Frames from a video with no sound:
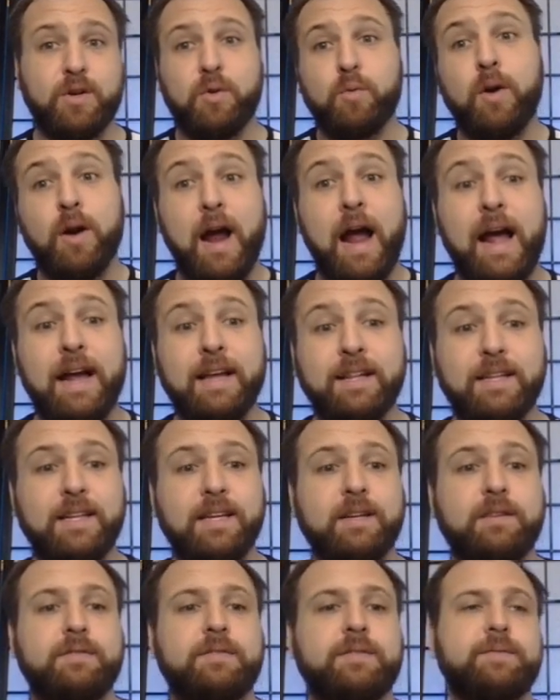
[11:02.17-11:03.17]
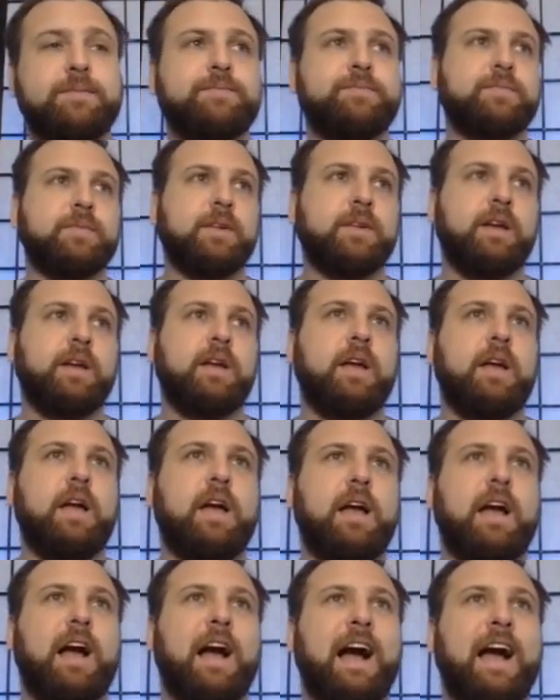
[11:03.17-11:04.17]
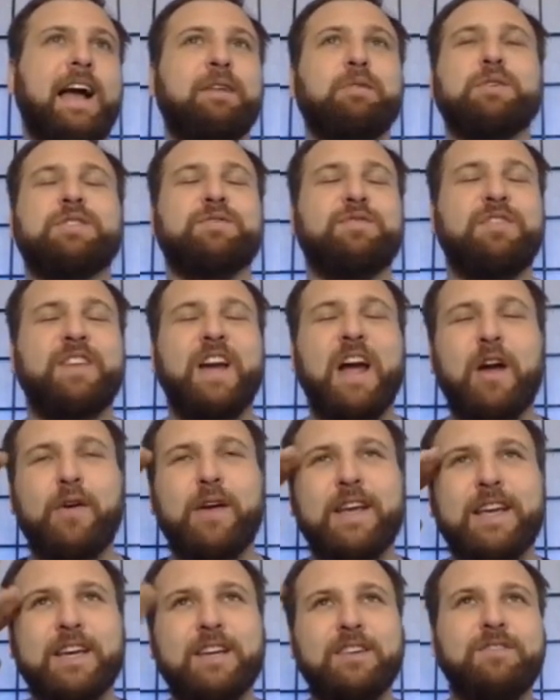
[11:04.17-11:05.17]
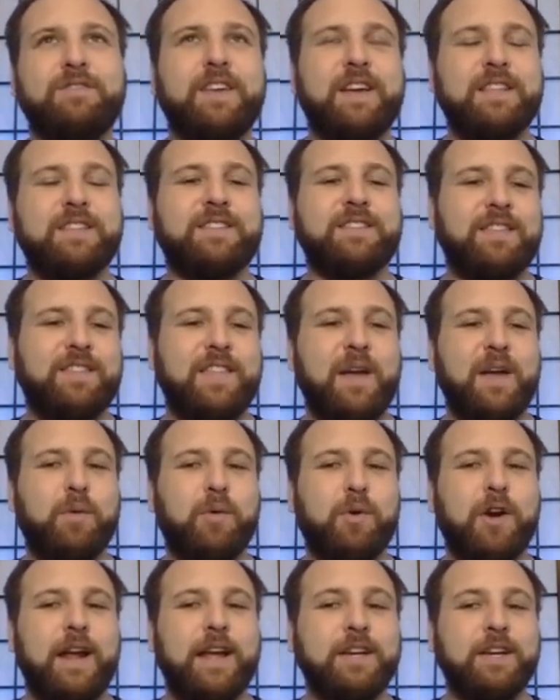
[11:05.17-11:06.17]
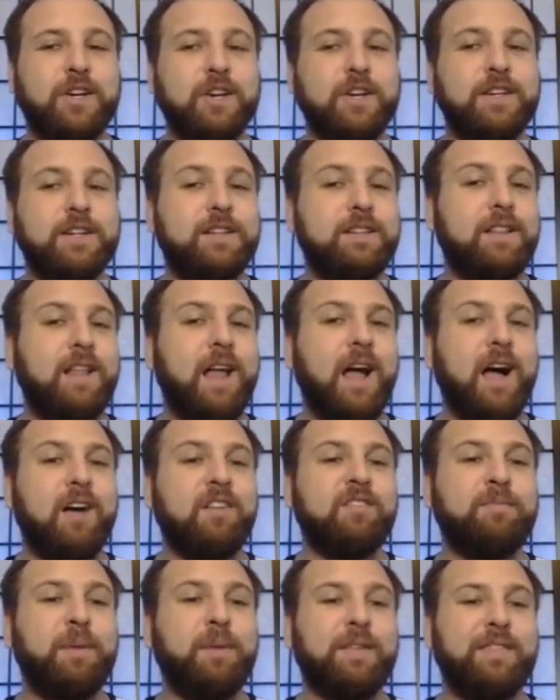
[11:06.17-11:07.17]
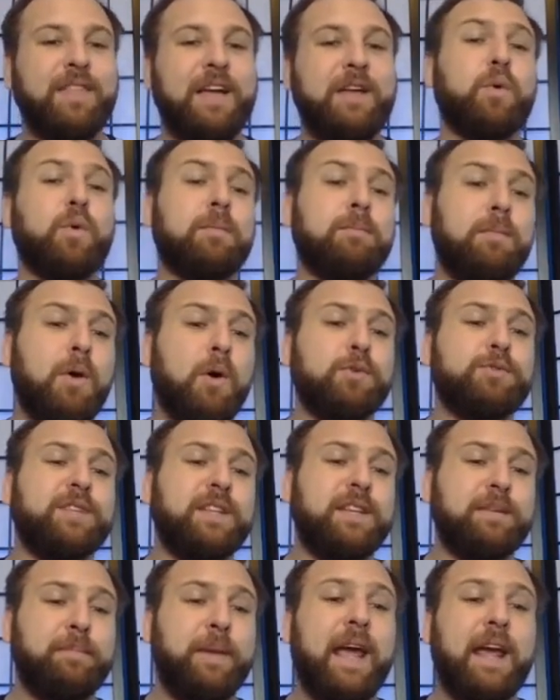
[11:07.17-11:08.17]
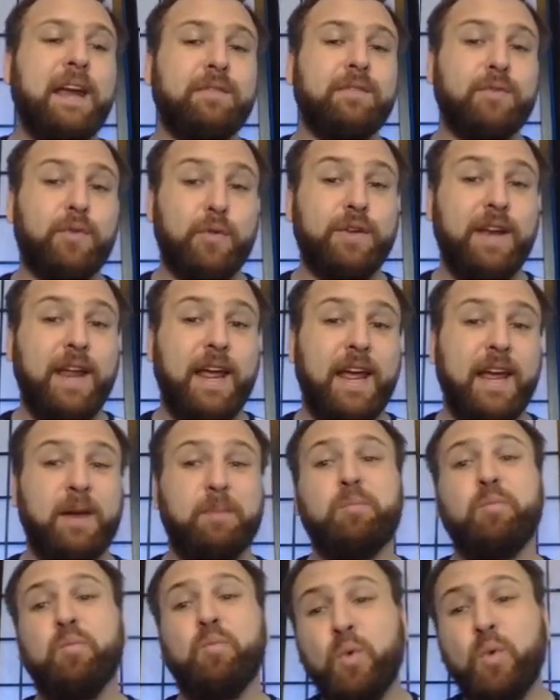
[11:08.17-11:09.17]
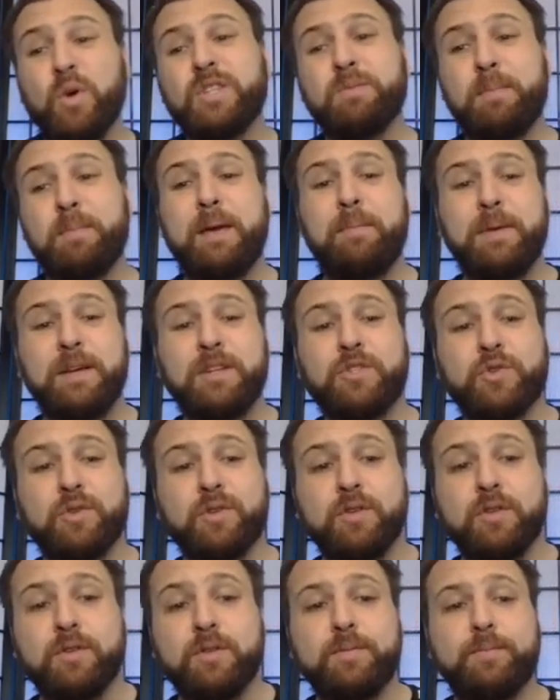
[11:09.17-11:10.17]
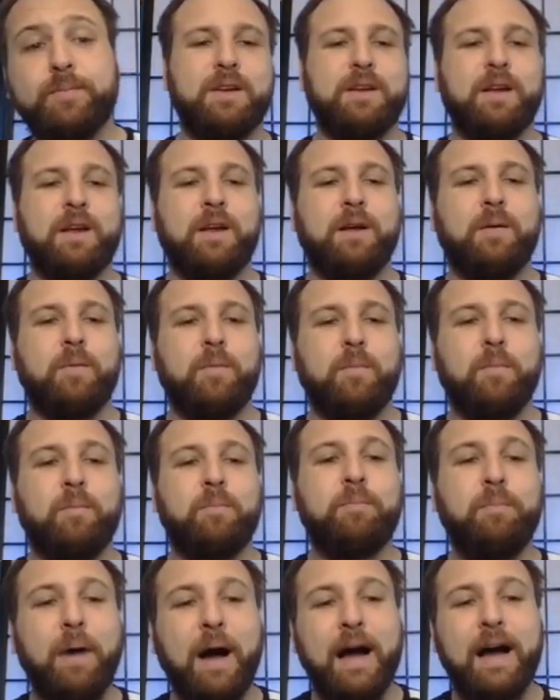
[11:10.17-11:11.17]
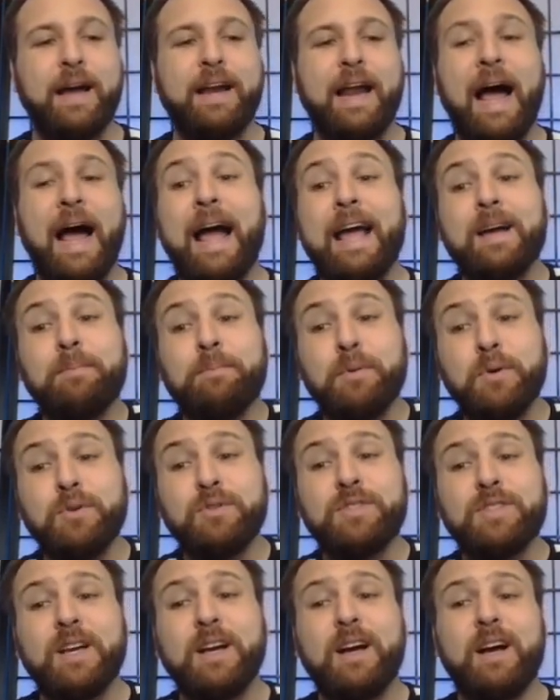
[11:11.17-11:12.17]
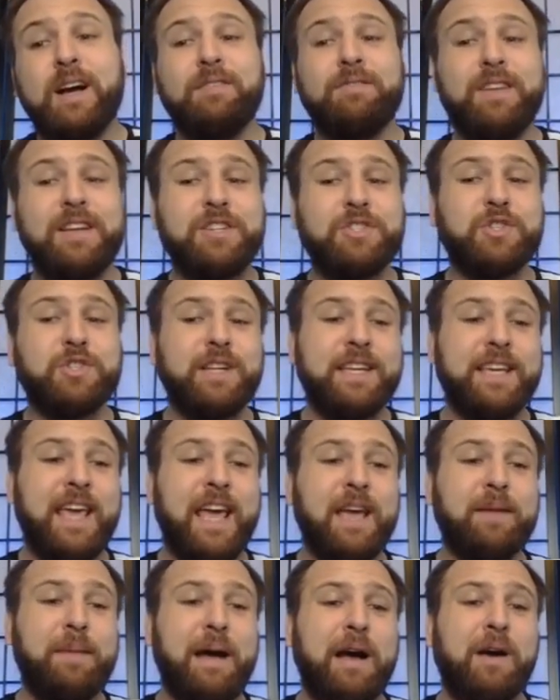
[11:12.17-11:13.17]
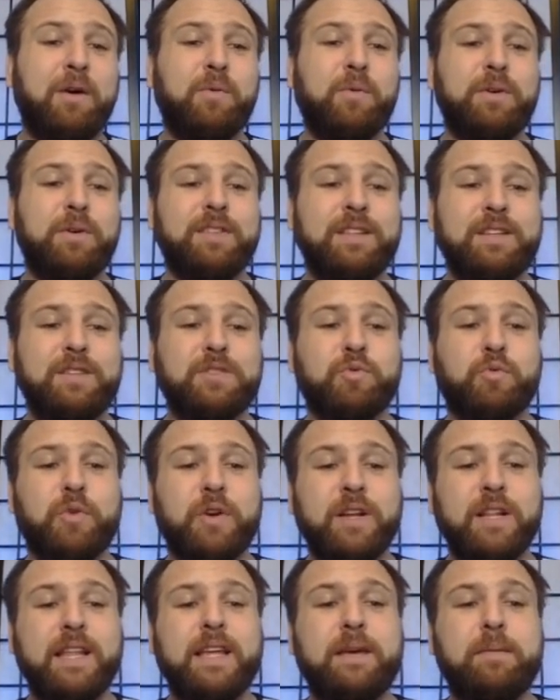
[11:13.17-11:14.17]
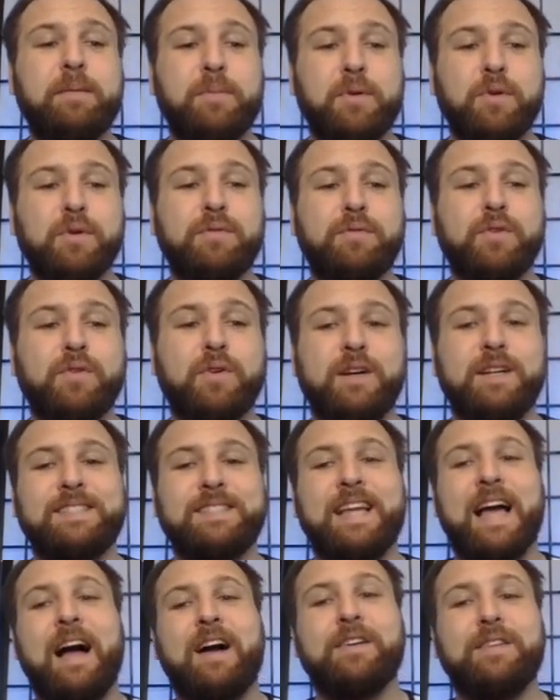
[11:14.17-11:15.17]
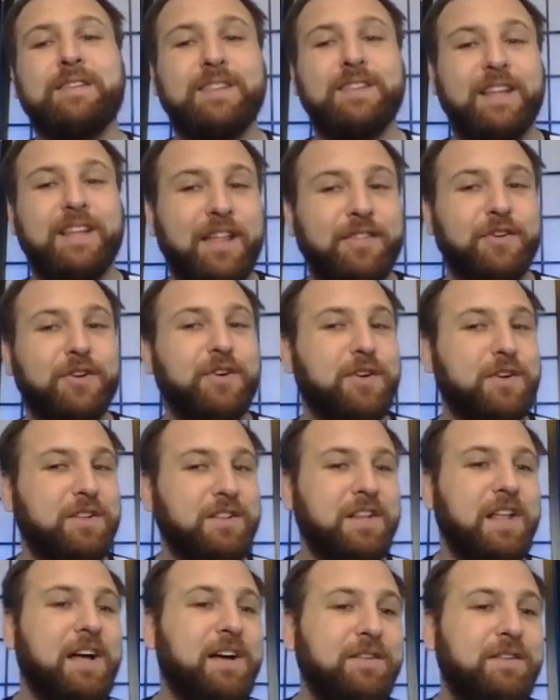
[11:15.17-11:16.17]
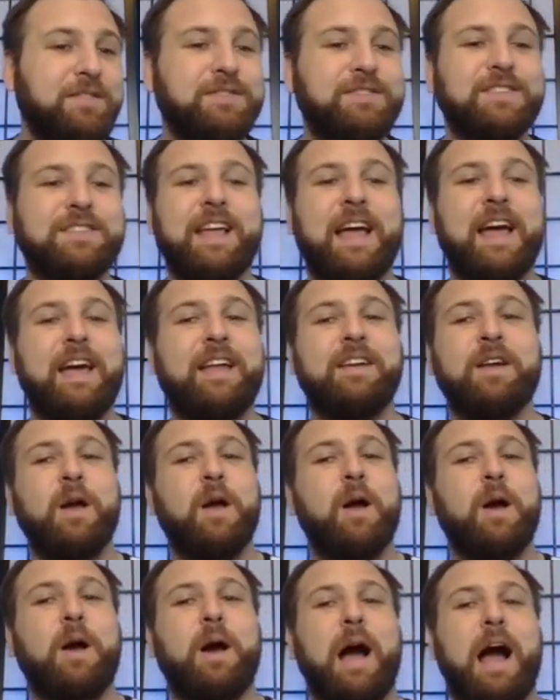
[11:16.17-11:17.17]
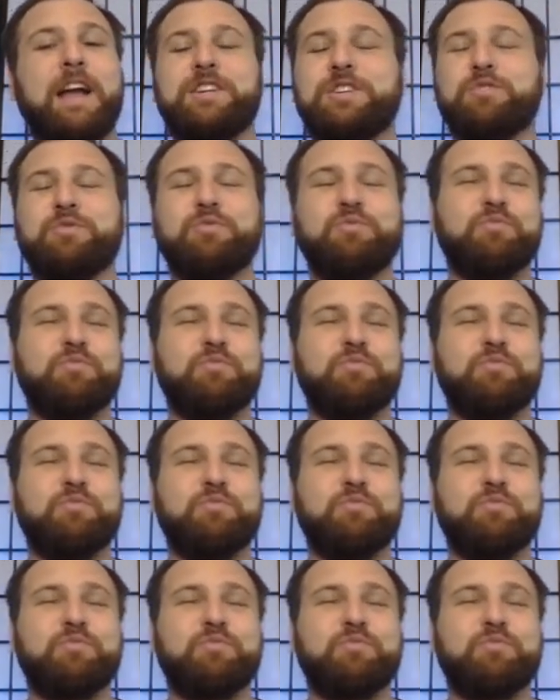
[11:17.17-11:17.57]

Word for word: where I live. I was very convinced that they were a good glove, but that you were mostly paying for the name, which may be true. But Hayabusa eventually came out with these really beautiful Italian leather gloves that I just